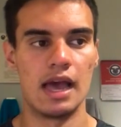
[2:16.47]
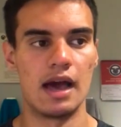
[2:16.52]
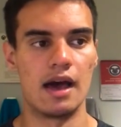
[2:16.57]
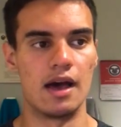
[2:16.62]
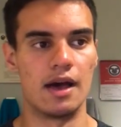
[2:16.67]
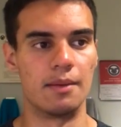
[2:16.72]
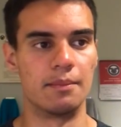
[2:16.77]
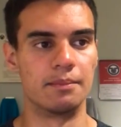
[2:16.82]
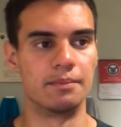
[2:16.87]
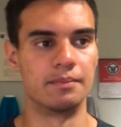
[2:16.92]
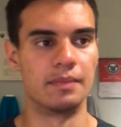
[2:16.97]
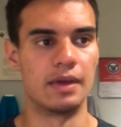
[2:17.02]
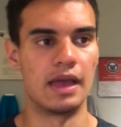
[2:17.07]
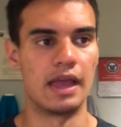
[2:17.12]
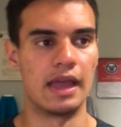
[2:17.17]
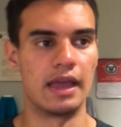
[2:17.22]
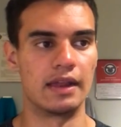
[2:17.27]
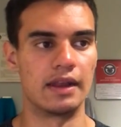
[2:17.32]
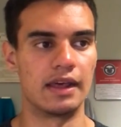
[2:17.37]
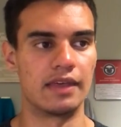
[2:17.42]

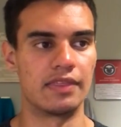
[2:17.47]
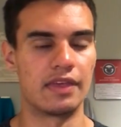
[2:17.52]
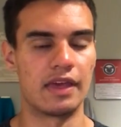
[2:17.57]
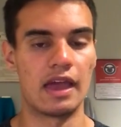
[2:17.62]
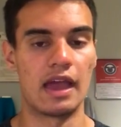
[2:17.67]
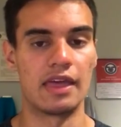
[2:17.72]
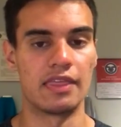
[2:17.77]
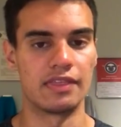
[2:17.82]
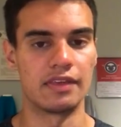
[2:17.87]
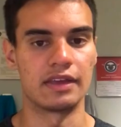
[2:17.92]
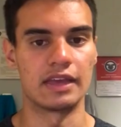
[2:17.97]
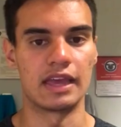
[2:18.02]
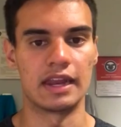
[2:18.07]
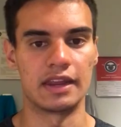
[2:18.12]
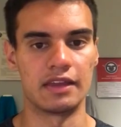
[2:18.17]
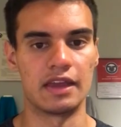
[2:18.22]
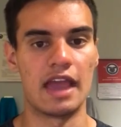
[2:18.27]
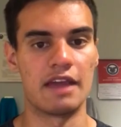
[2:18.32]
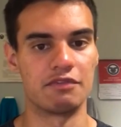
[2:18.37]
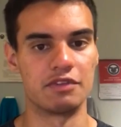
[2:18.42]
And I think
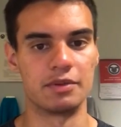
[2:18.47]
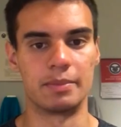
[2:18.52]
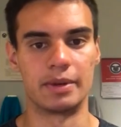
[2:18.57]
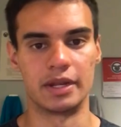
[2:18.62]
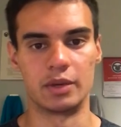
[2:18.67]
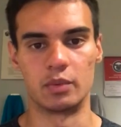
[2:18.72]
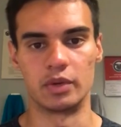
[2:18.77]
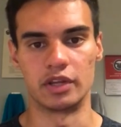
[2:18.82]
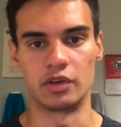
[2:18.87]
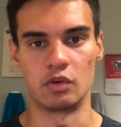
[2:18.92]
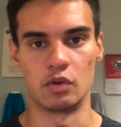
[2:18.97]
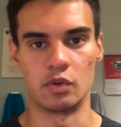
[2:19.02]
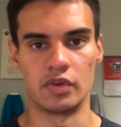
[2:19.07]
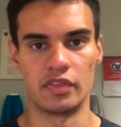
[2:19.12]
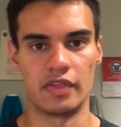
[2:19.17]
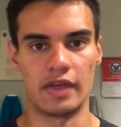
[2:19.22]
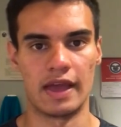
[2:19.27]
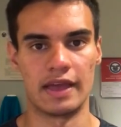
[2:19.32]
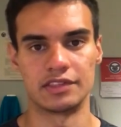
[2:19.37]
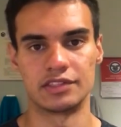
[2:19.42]
everybody would agree
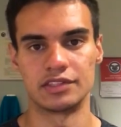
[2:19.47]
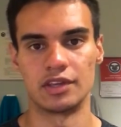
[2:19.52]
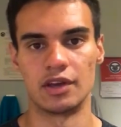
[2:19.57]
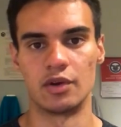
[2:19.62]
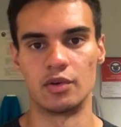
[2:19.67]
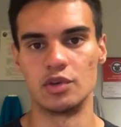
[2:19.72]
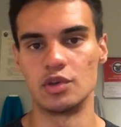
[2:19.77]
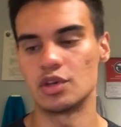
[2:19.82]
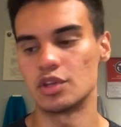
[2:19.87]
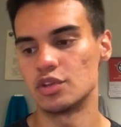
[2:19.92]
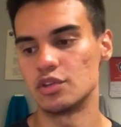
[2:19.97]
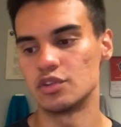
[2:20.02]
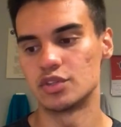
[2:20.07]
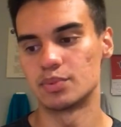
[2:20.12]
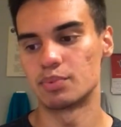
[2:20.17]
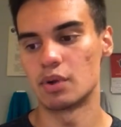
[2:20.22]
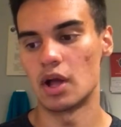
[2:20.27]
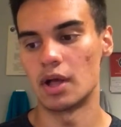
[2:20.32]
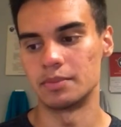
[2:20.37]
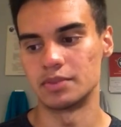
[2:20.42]
with that. So you can
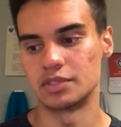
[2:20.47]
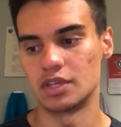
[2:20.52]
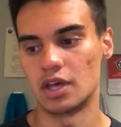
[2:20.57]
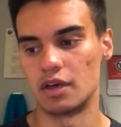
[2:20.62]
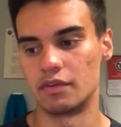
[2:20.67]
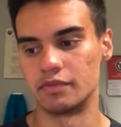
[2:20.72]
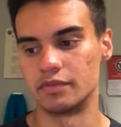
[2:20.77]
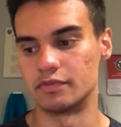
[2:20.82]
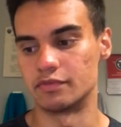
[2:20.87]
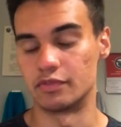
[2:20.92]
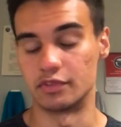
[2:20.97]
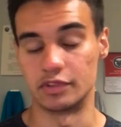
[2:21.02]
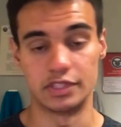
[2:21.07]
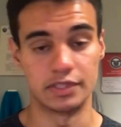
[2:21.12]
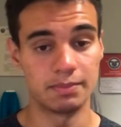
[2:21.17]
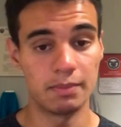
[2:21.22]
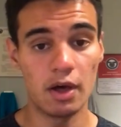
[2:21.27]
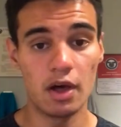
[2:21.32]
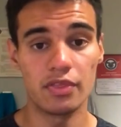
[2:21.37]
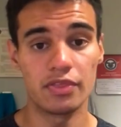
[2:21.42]
use problem solving for
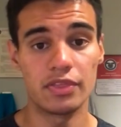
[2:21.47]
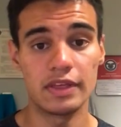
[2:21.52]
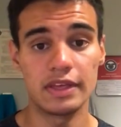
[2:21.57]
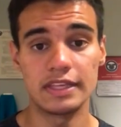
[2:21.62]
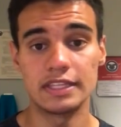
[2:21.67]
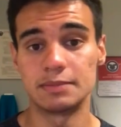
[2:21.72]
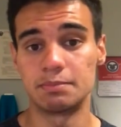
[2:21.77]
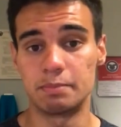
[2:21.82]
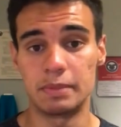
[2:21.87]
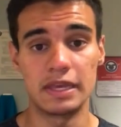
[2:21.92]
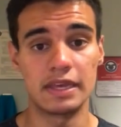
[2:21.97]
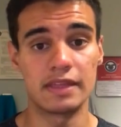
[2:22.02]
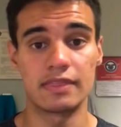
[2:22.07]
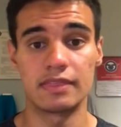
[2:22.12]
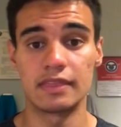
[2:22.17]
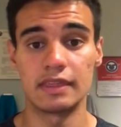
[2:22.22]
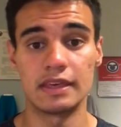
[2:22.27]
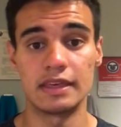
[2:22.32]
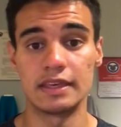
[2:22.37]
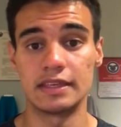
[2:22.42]
small things, big
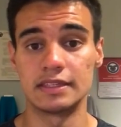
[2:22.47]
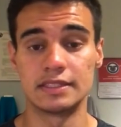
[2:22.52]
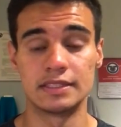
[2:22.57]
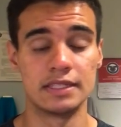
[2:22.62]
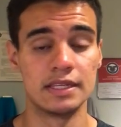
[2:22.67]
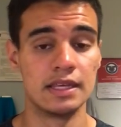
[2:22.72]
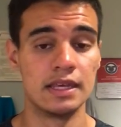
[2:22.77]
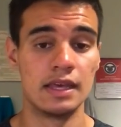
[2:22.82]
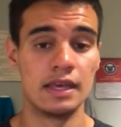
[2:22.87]
things,